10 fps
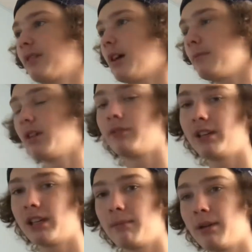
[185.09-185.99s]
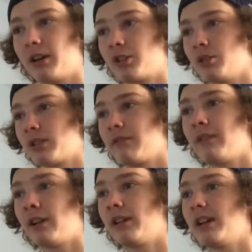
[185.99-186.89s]
Emil Vinny compared to, it's a
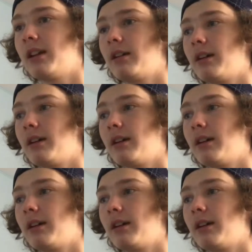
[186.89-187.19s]
very